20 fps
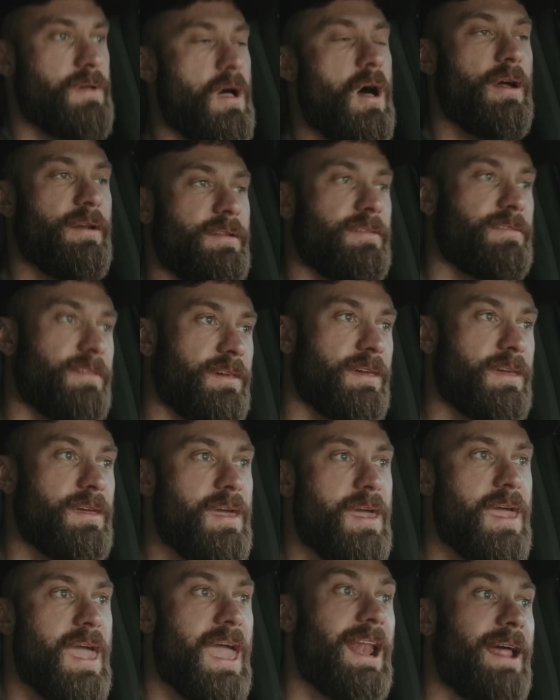honestly.
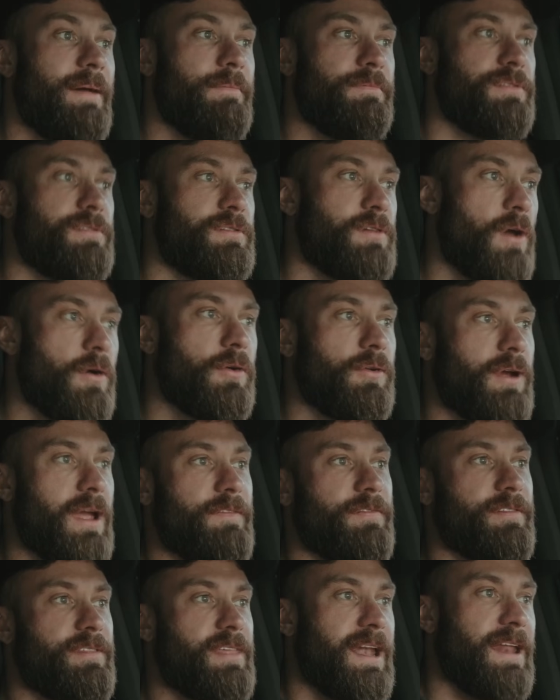And I'm so
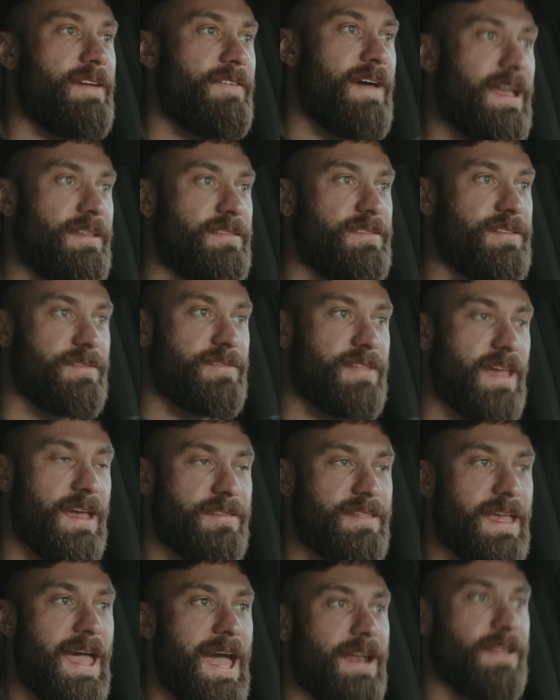grateful that I've had
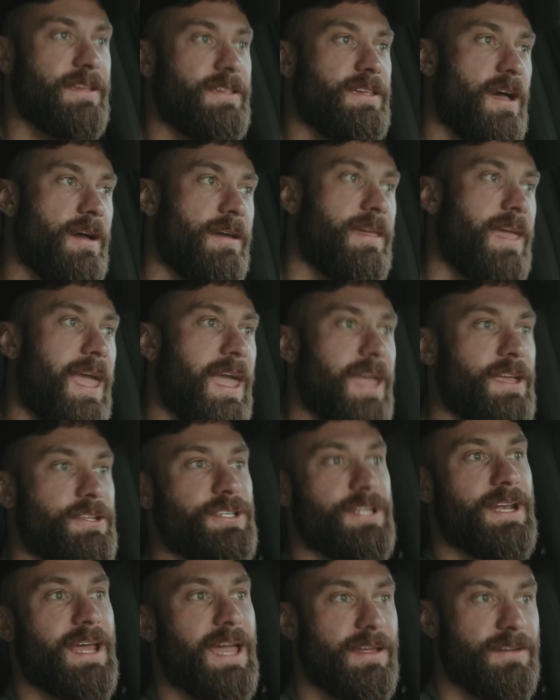success at a young age,
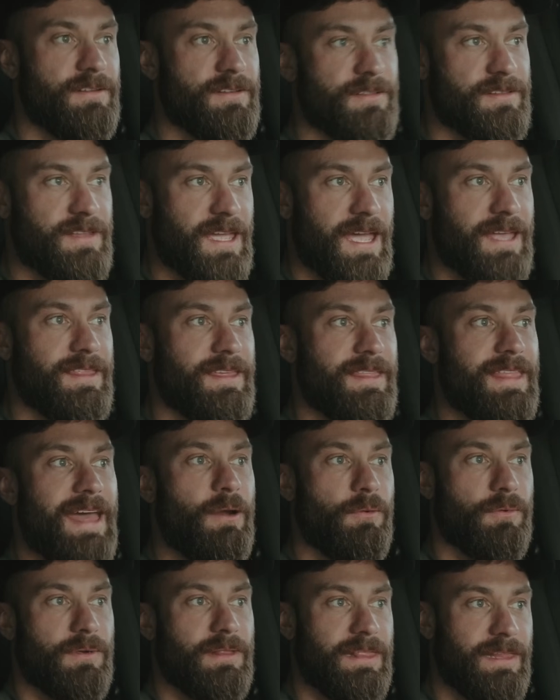and I understand that
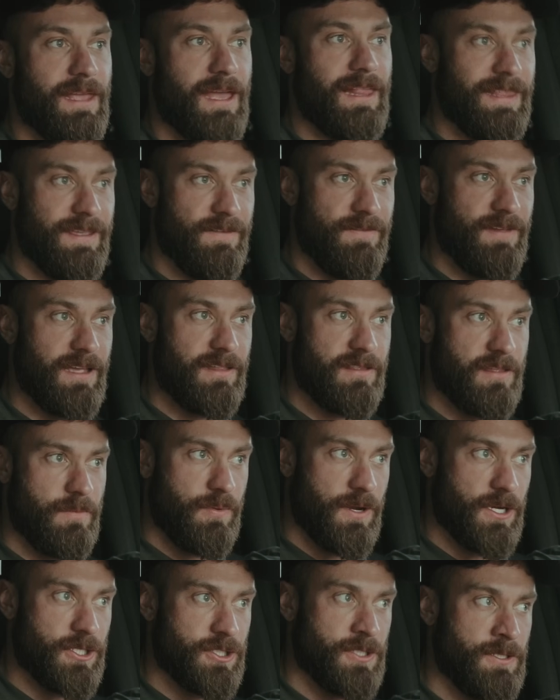that alleviates the
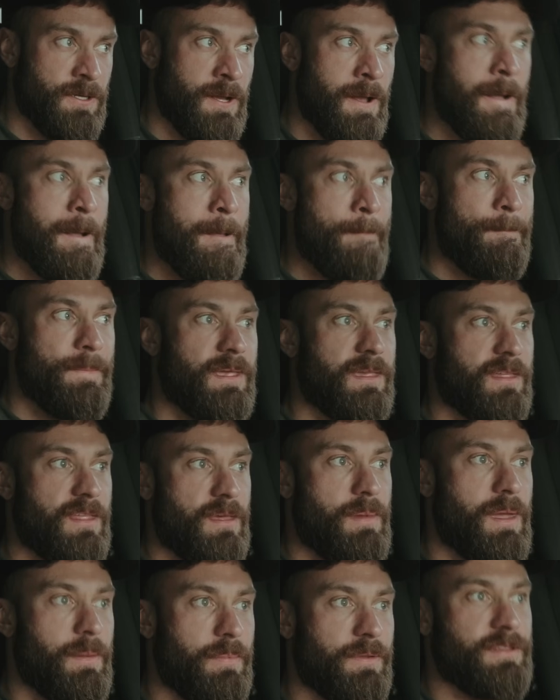pressure because
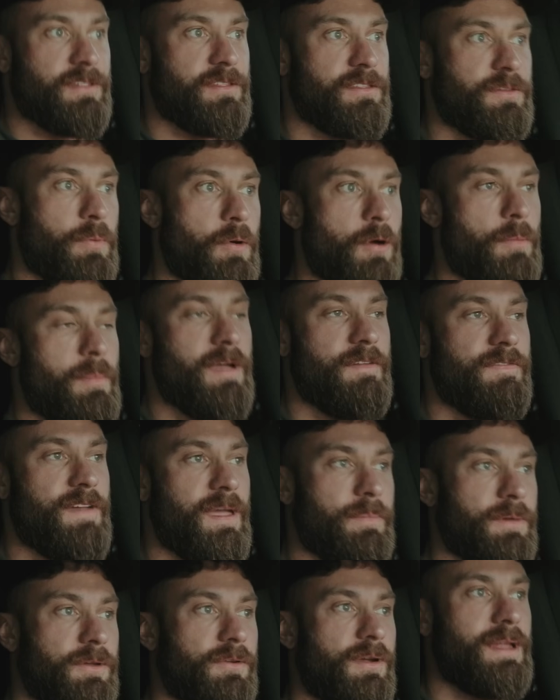I'm able to support my
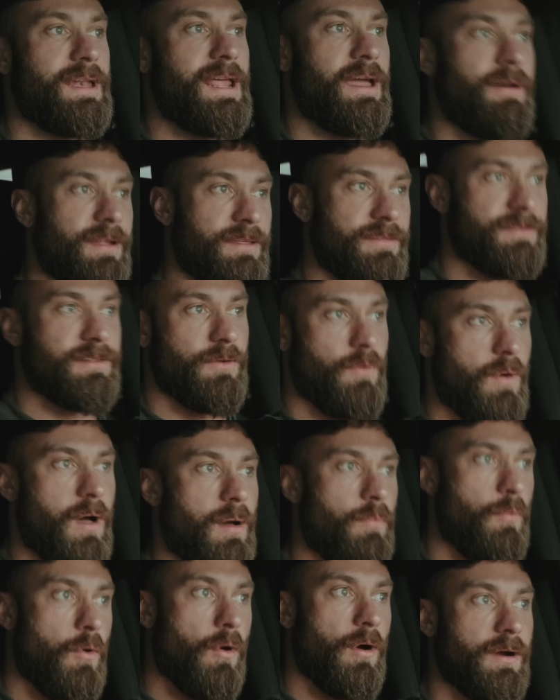family right now, and I still
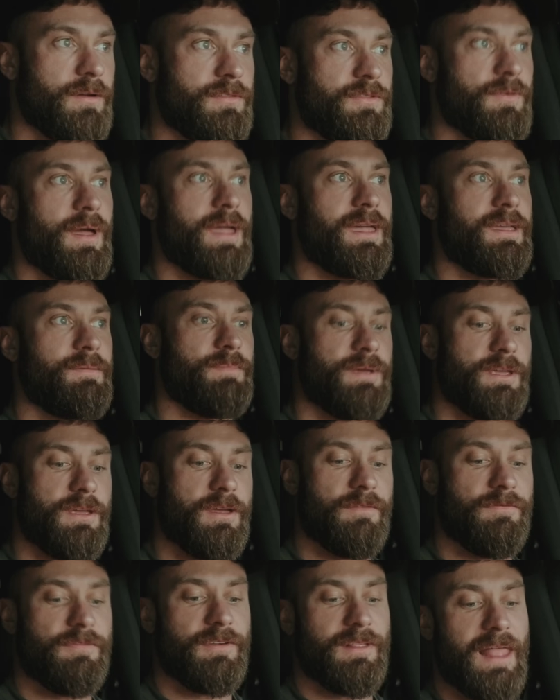want more so I can be
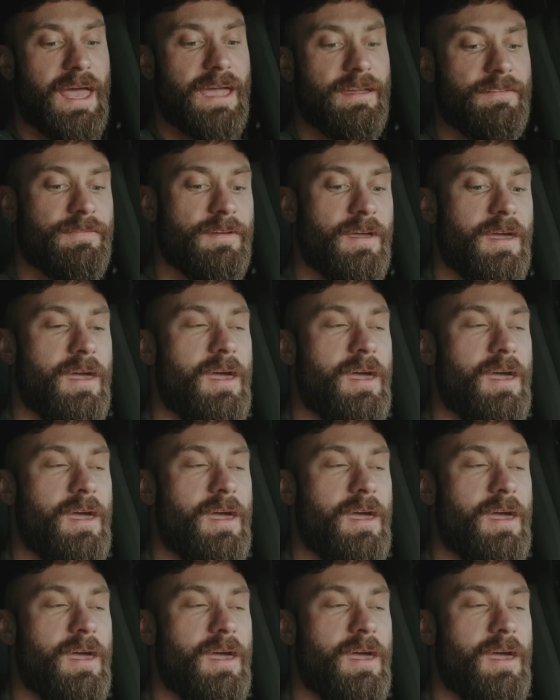good for life.